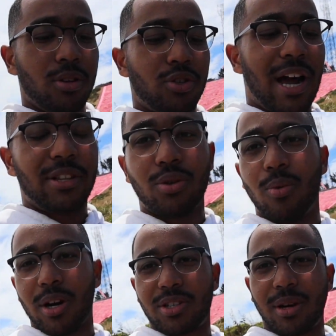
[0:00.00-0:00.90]
try to
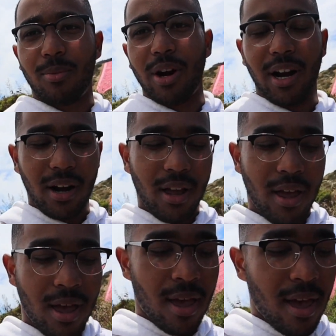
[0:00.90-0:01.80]
work somewhere,
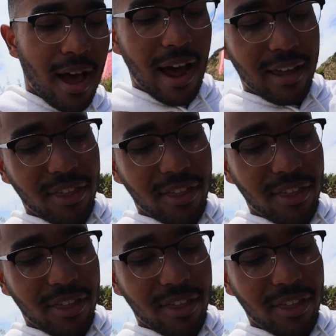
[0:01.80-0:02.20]
I